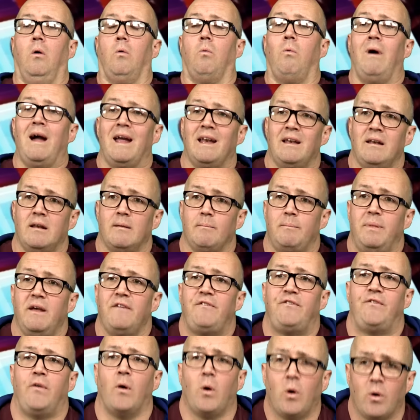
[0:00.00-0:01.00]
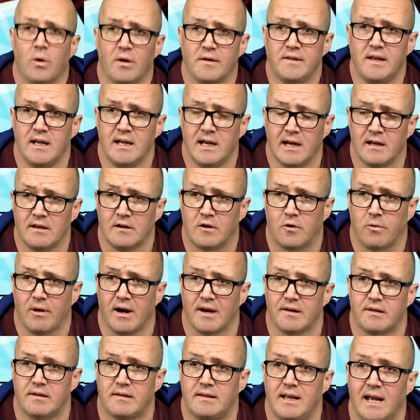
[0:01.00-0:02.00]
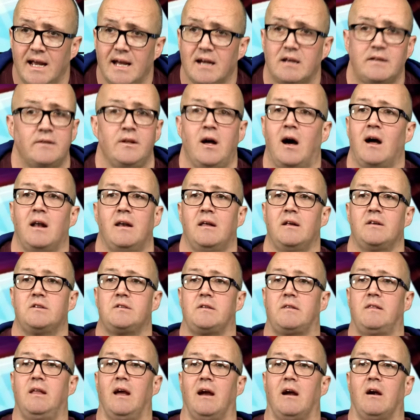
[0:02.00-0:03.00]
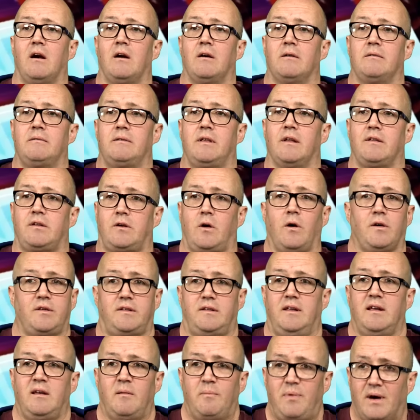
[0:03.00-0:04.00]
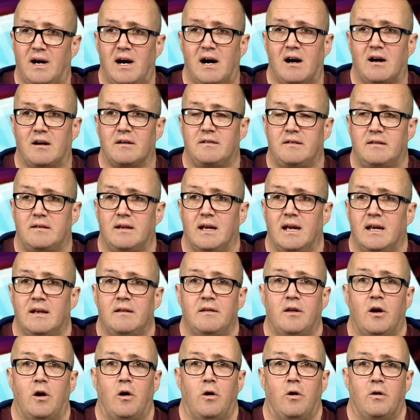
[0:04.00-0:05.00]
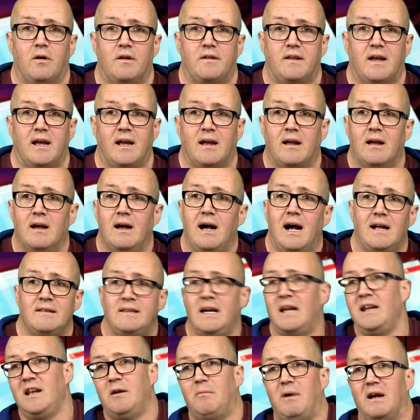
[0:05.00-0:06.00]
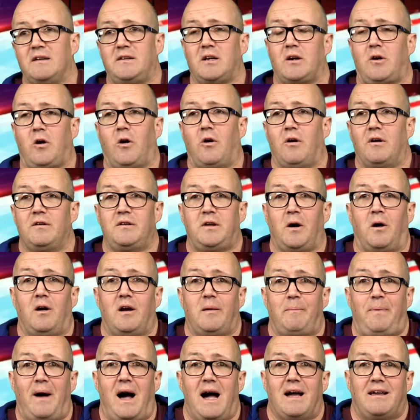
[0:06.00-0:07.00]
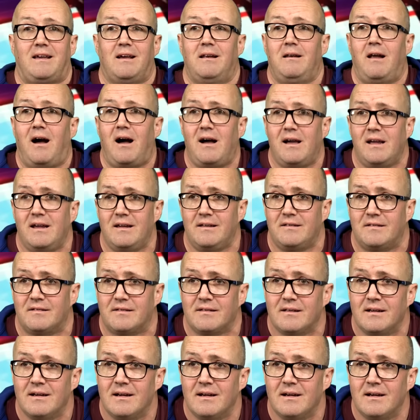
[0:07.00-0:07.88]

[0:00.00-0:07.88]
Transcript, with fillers: When, before the inquest, they acknowledged their disgusting part yeah, in apologized. the whole thing. And then he went to court and told a pack of lies.